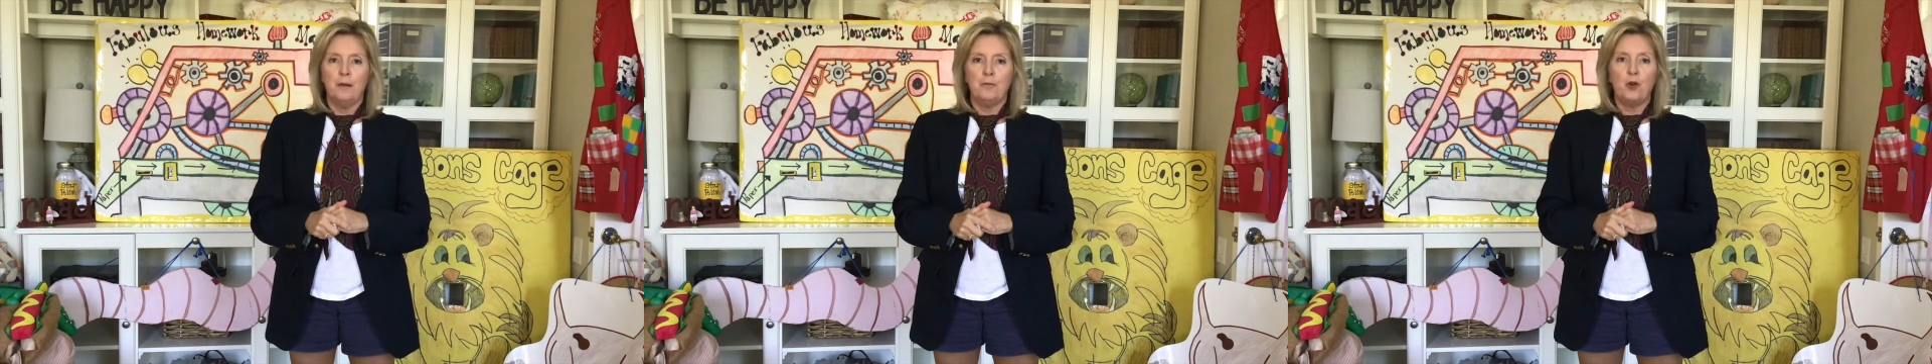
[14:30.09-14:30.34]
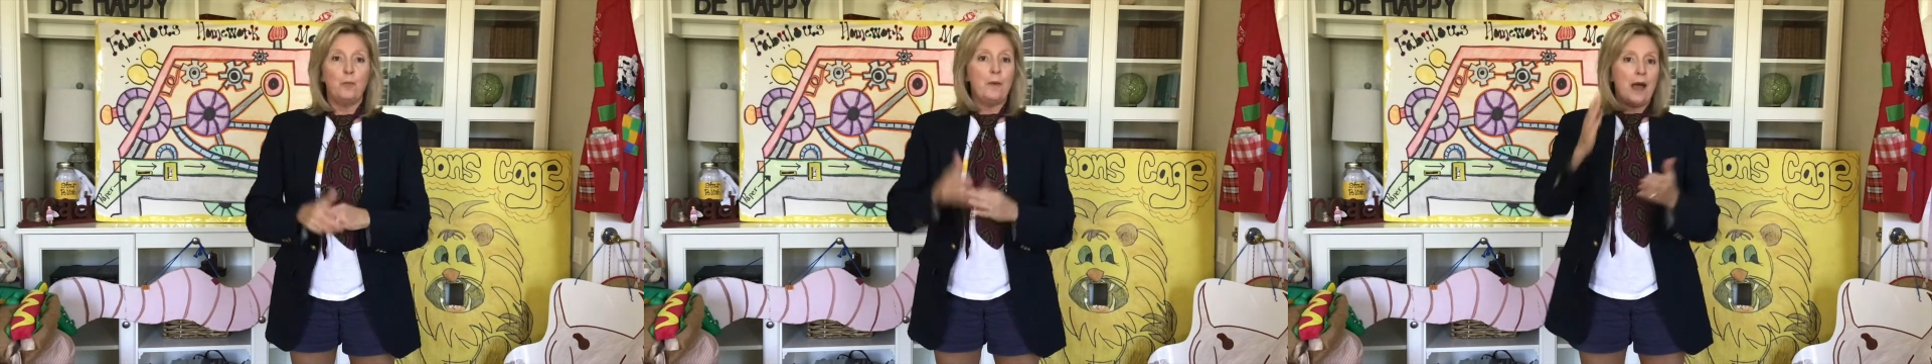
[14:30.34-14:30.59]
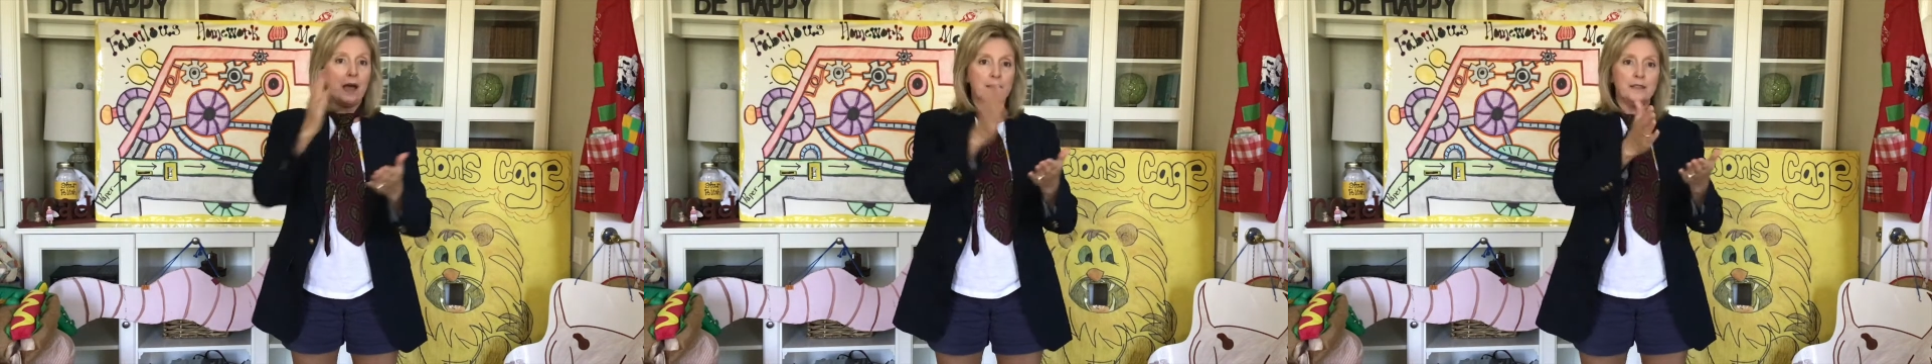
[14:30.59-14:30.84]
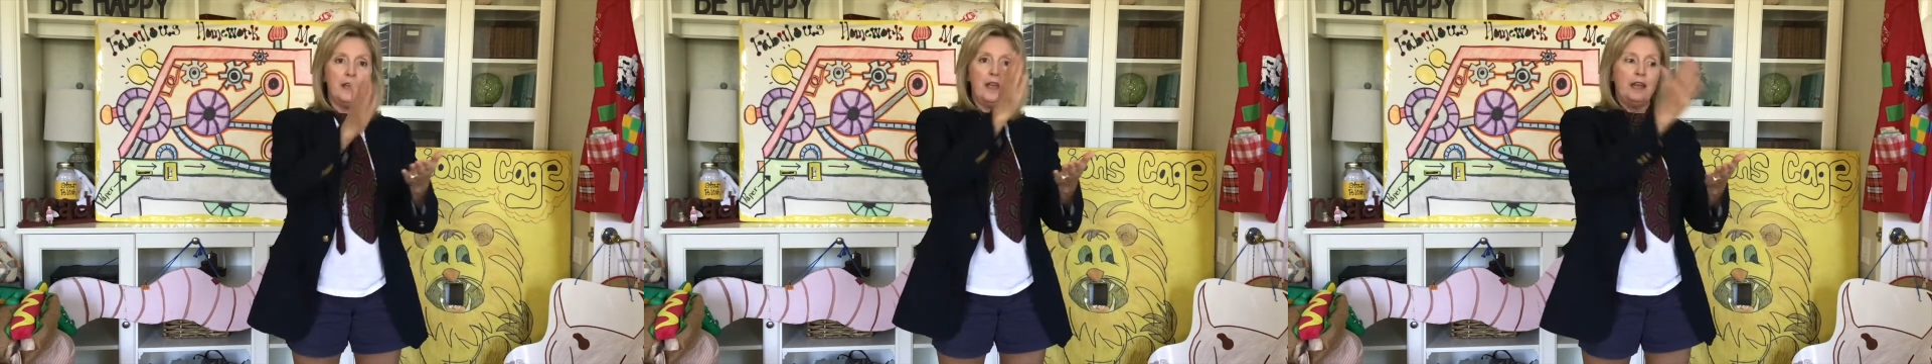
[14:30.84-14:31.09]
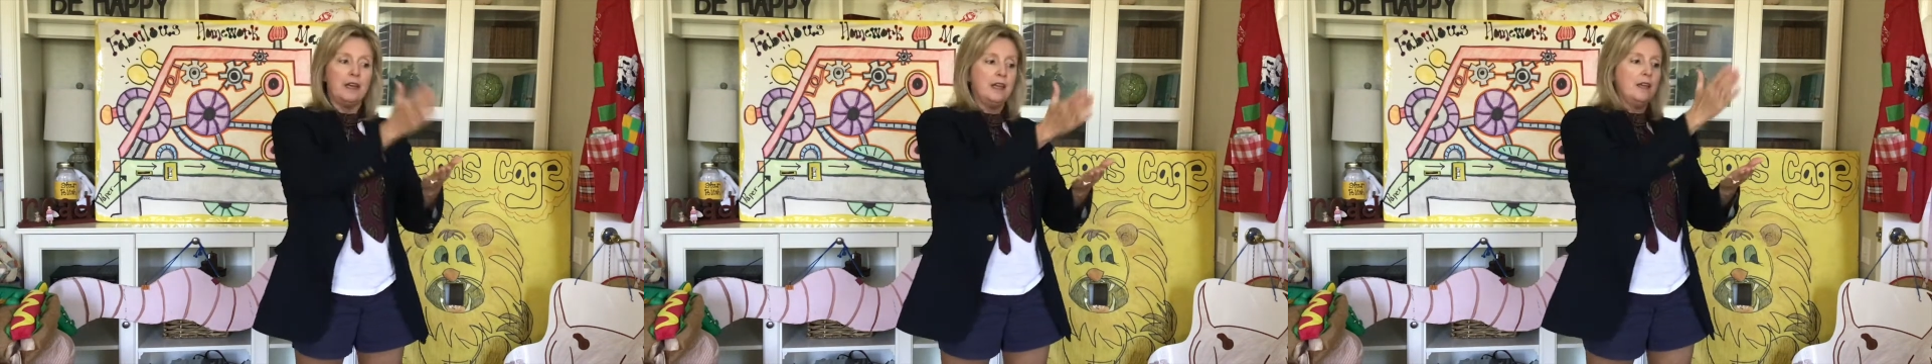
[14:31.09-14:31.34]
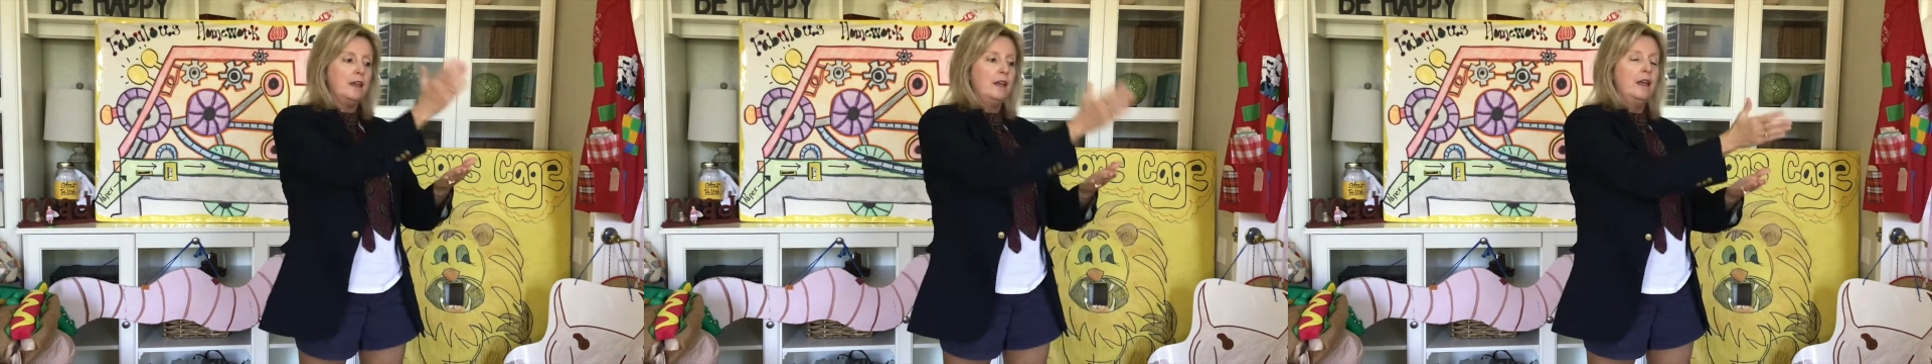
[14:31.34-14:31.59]
Go back to
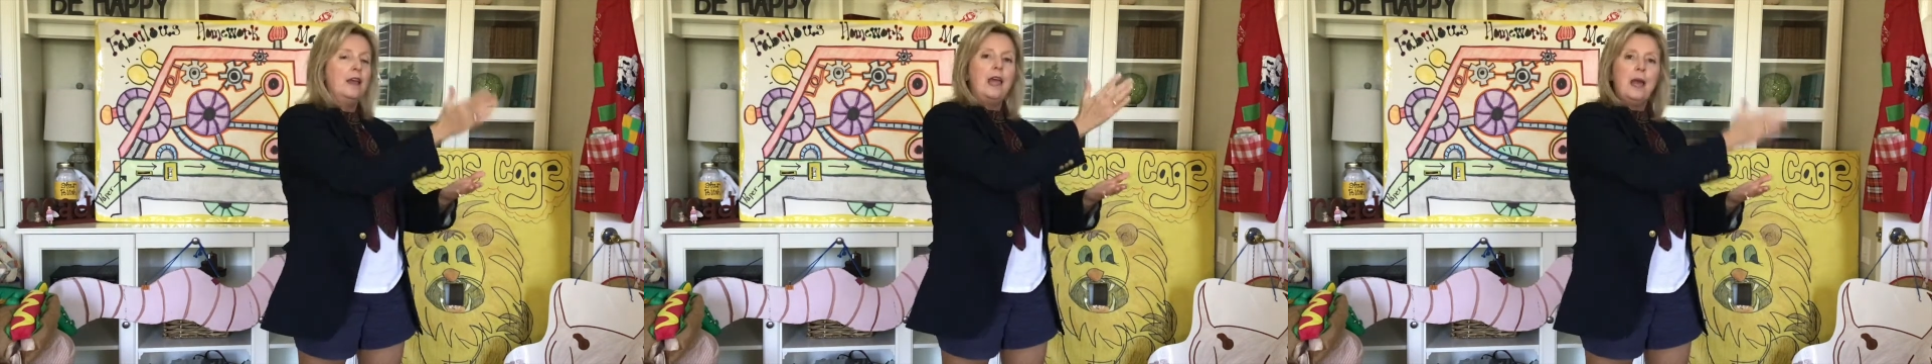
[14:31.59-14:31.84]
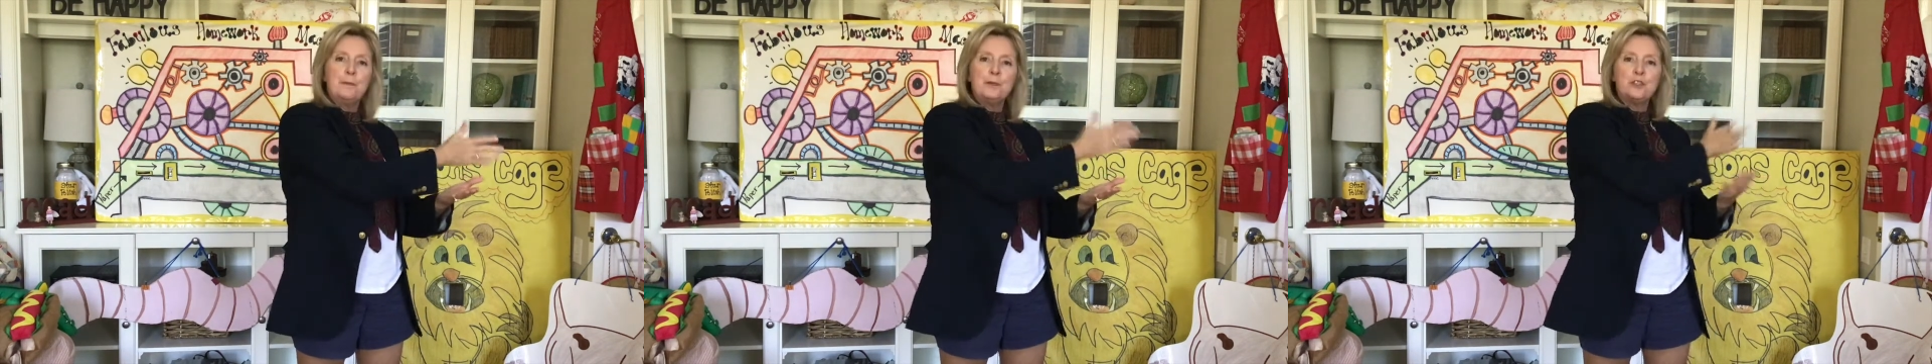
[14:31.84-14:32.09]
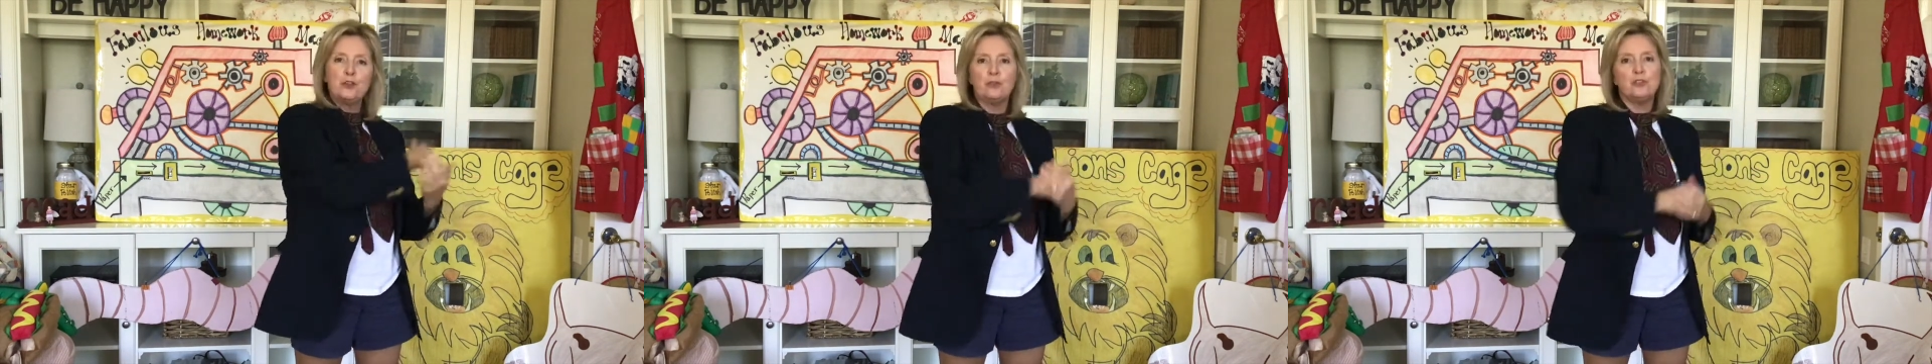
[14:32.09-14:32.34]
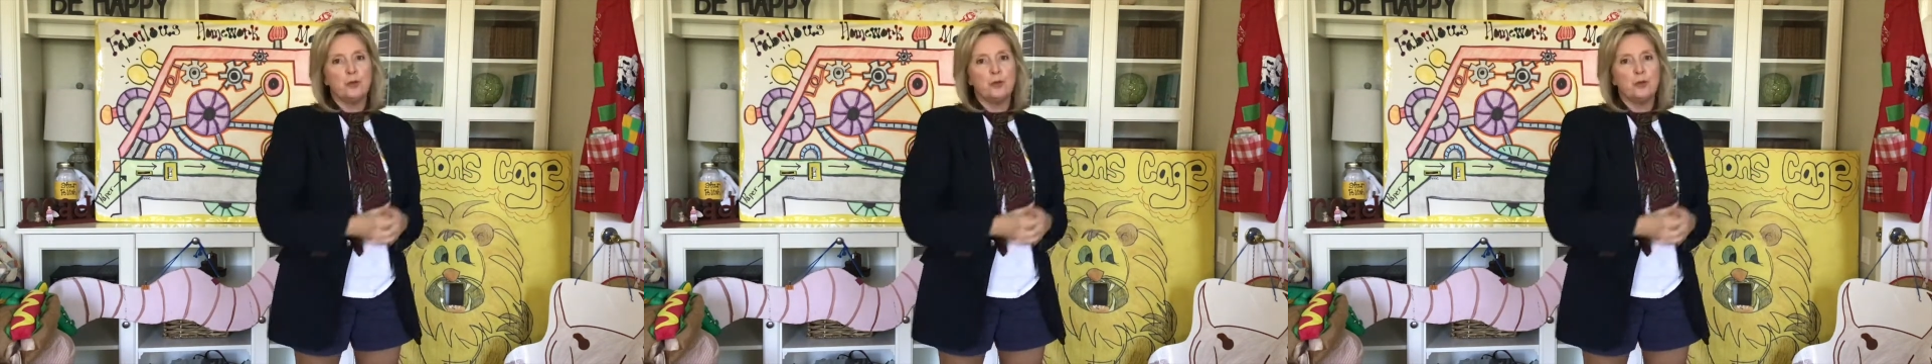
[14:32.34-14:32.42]
any episodes